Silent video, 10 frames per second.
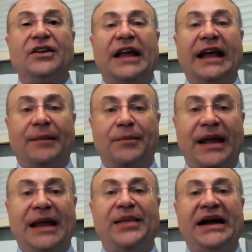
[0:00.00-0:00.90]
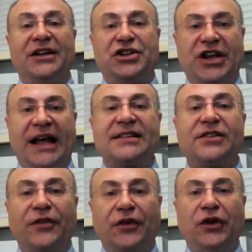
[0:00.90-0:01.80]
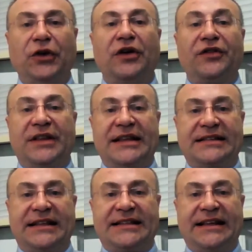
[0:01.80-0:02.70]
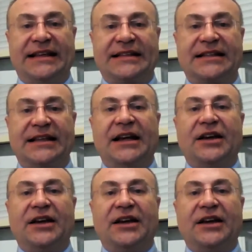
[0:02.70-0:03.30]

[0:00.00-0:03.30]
there may be a chance of cure for this disease.